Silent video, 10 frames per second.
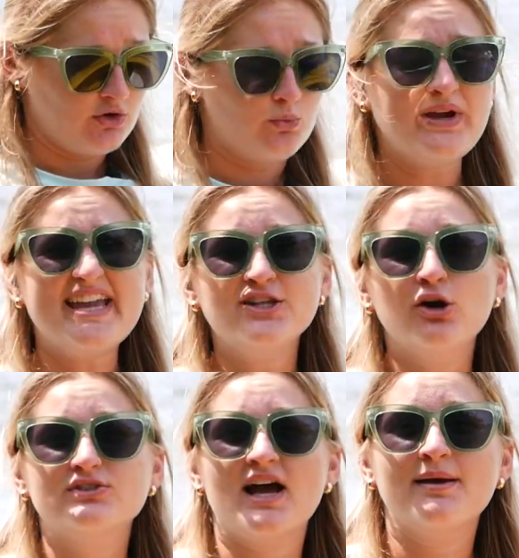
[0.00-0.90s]
We
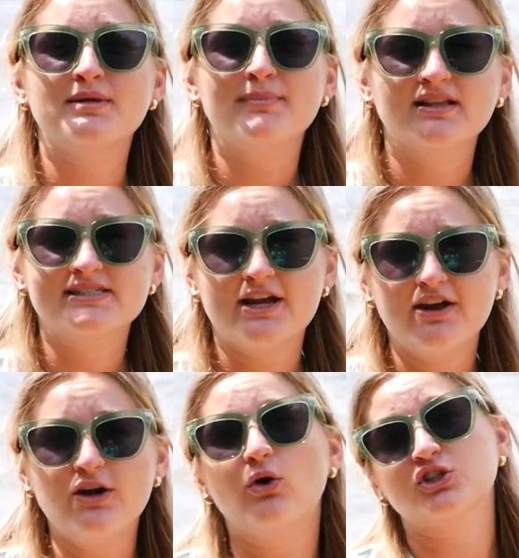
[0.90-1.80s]
note time in
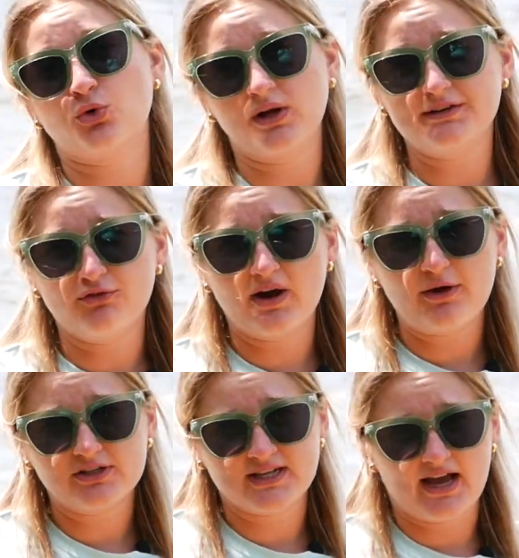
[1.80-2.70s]
military or
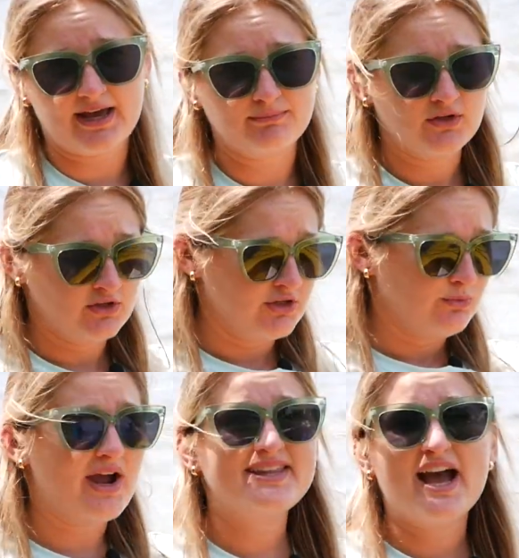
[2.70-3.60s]
24-hour time.
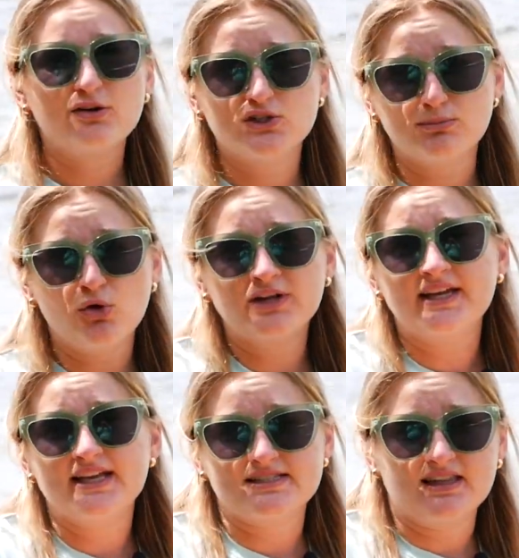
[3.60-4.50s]
Right now it's the
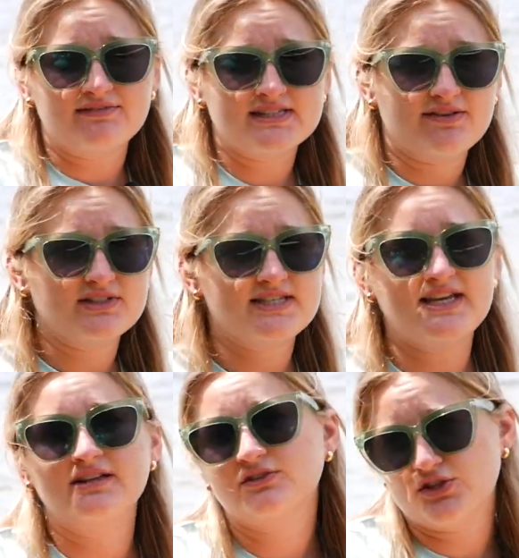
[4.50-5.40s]
morning, it's
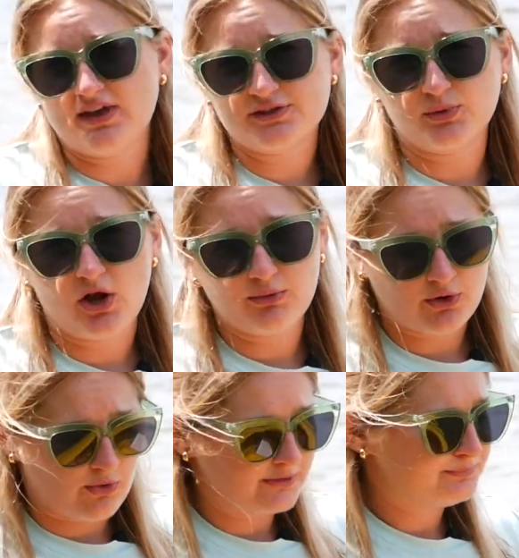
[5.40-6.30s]
11:17, so that's what I'll
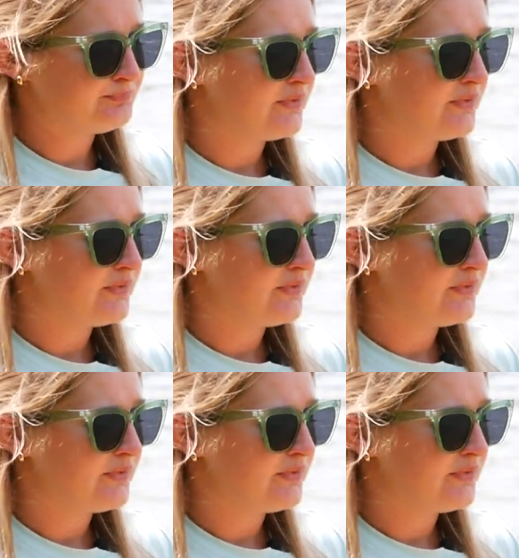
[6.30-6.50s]
record.